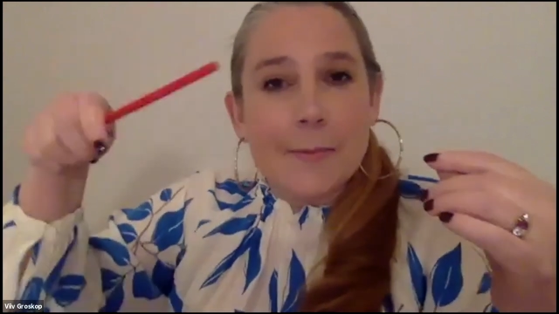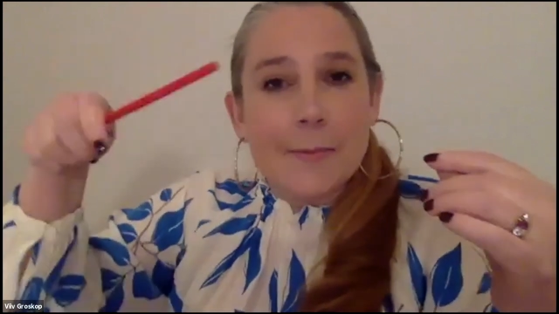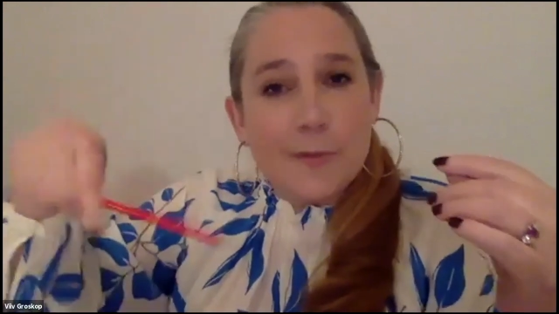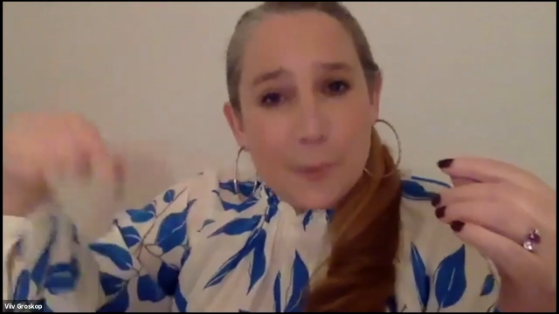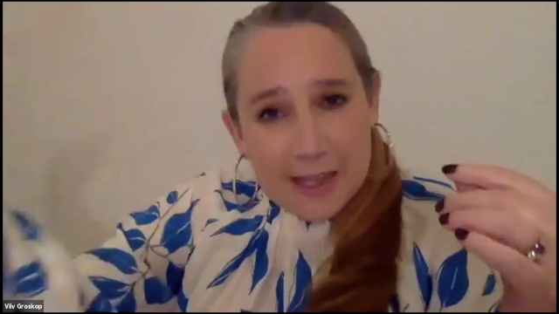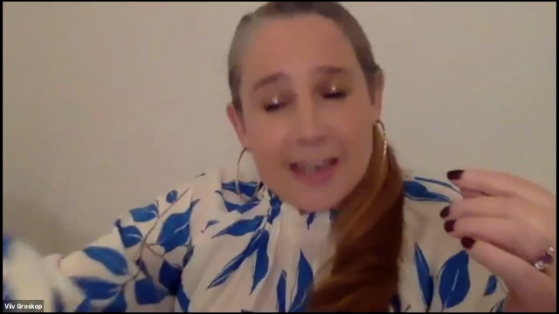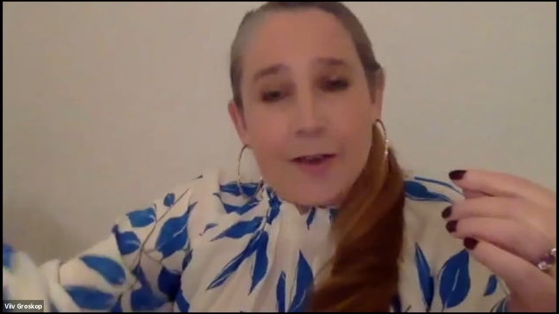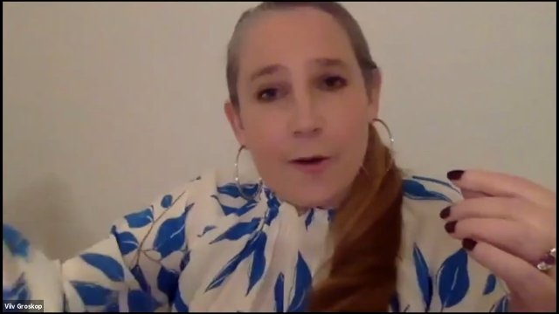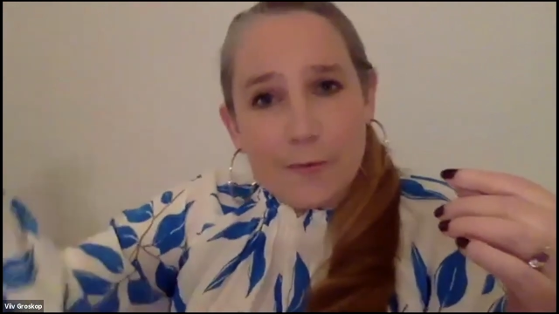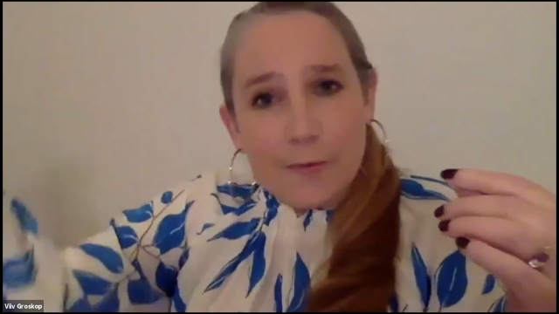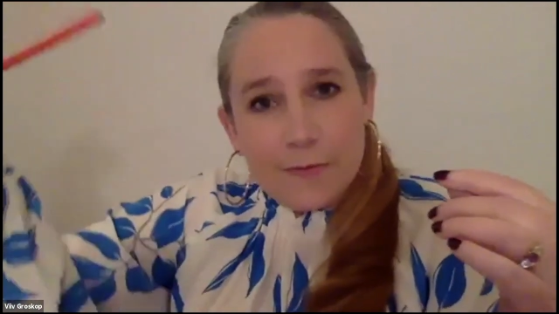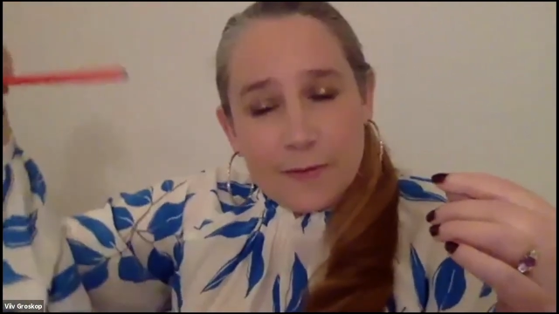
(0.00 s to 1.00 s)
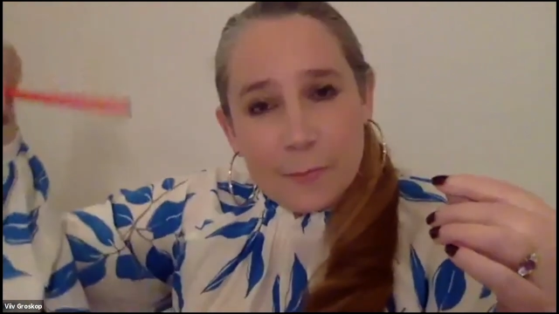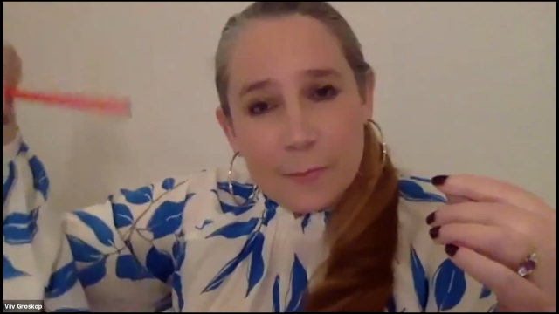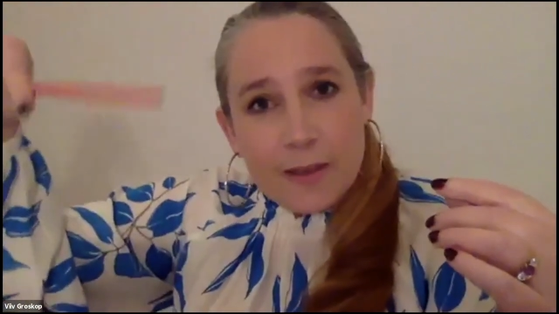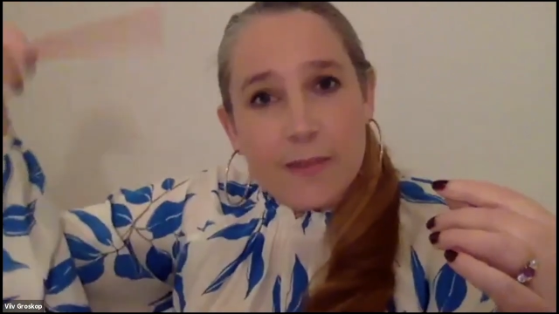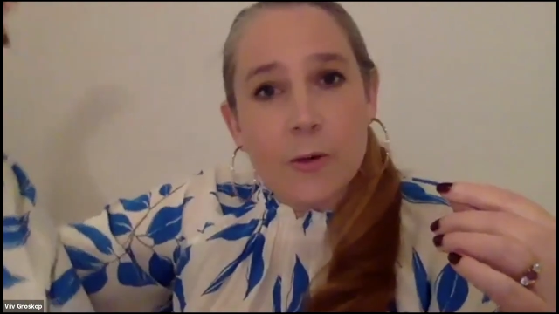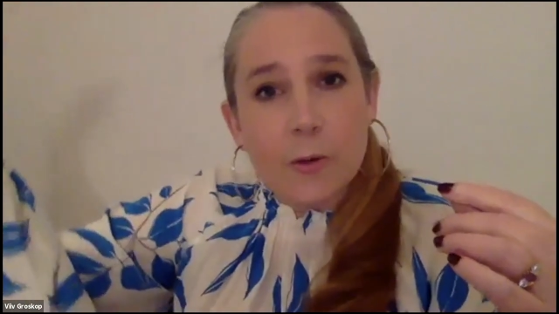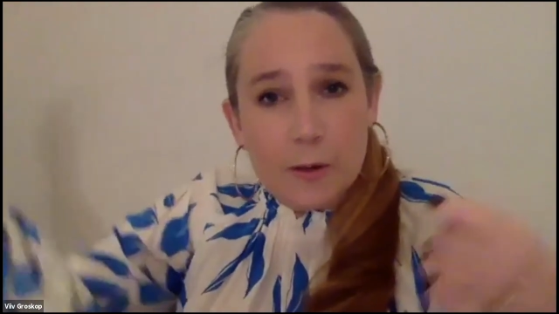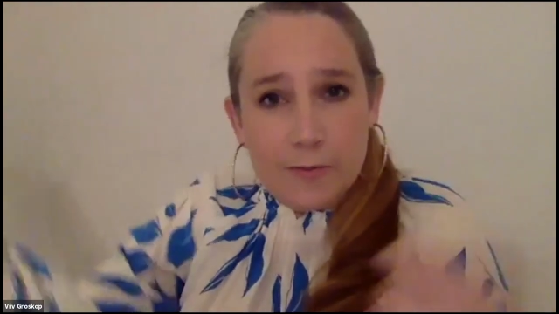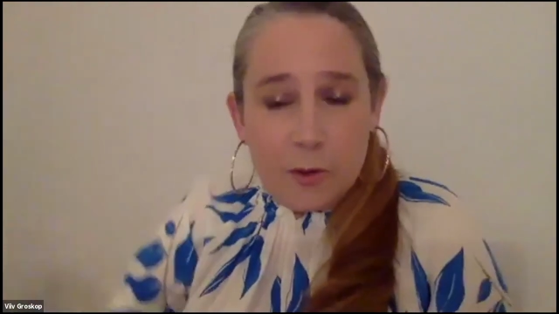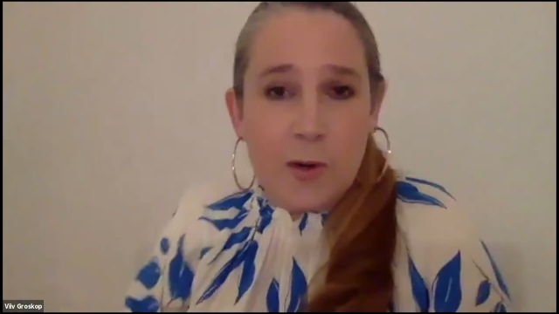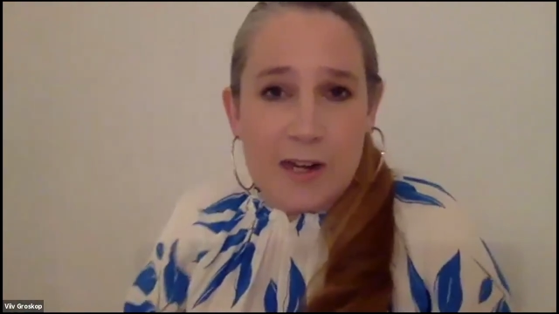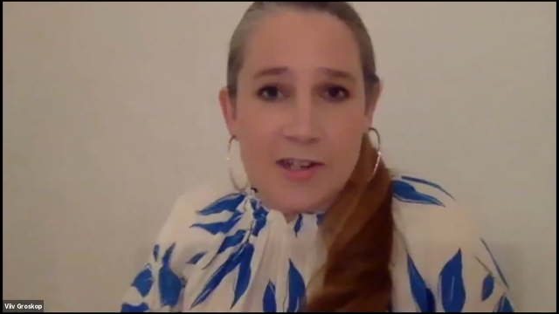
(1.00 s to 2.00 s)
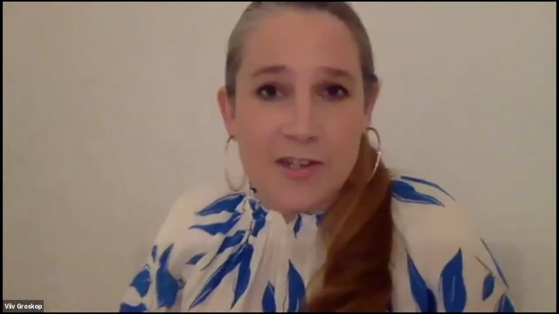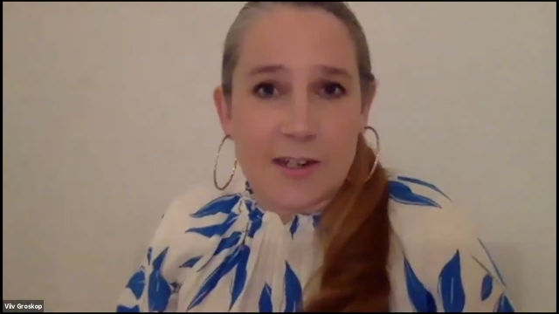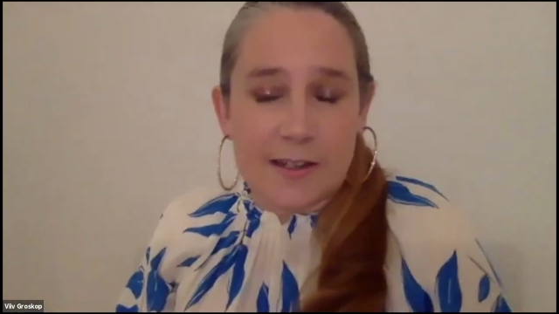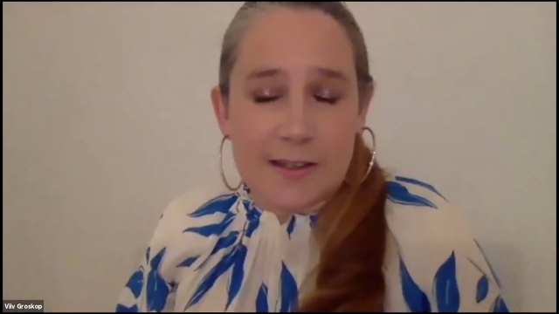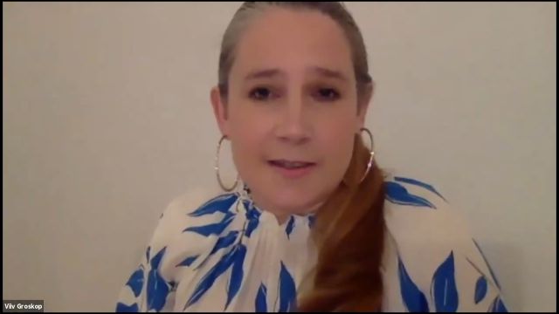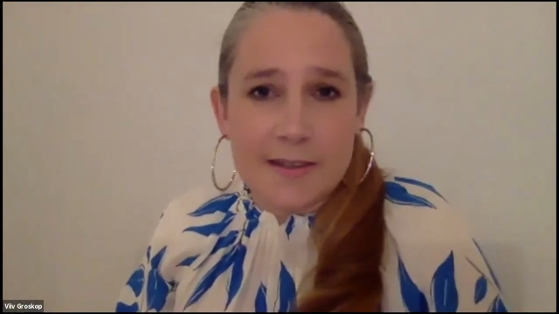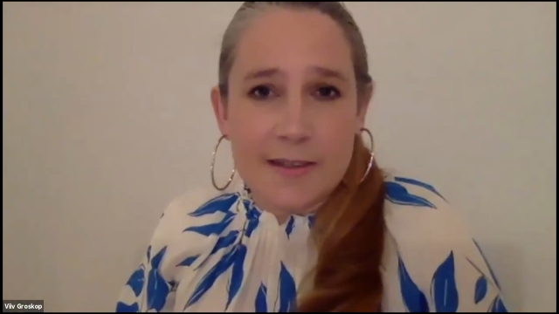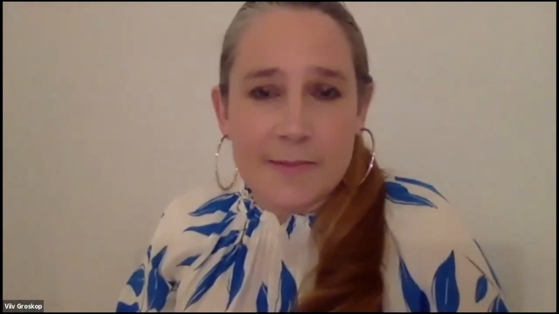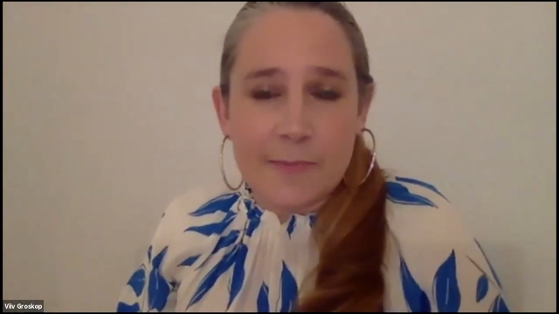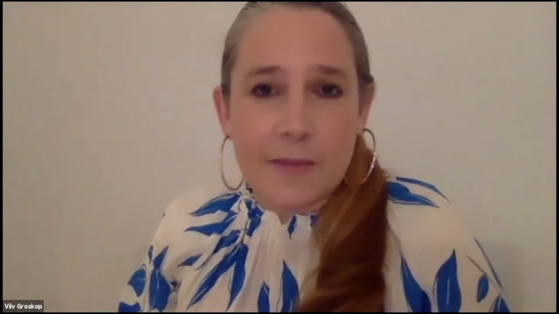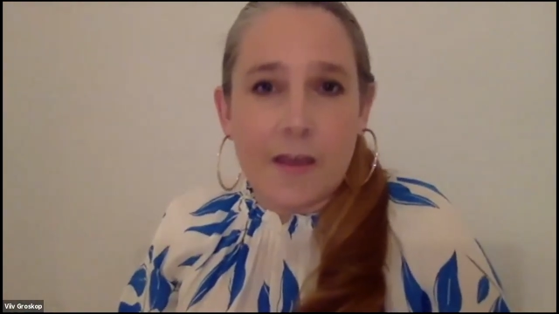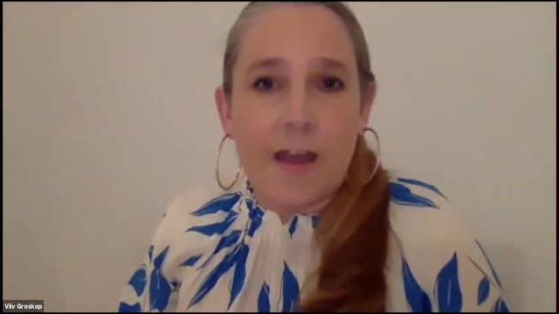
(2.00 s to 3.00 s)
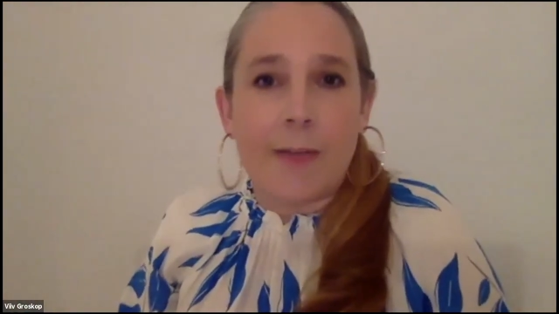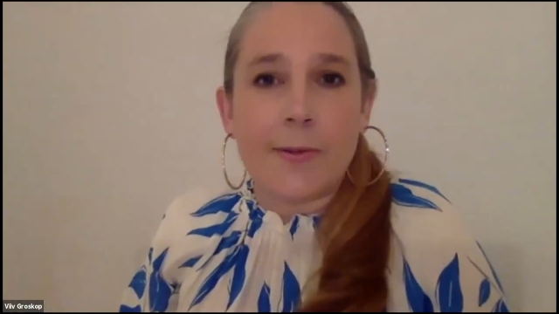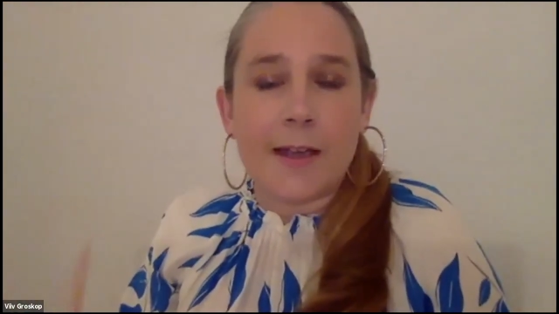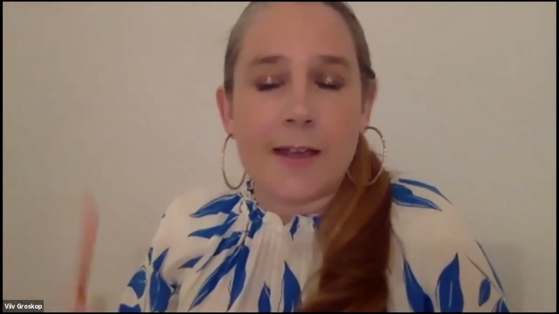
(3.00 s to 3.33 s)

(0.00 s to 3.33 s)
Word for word: Before we kick off with all of your questions, I'm going